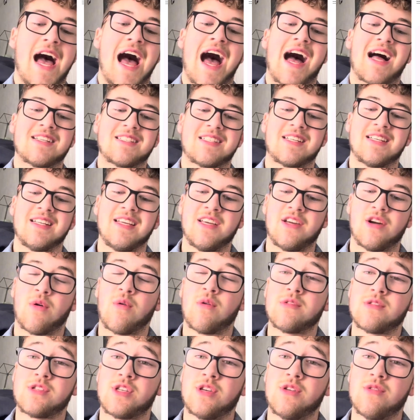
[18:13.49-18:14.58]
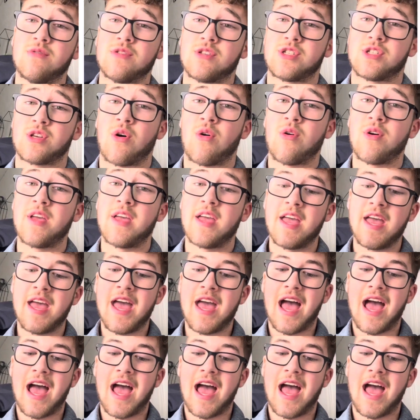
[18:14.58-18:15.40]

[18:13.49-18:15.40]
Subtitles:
actually go onto your site,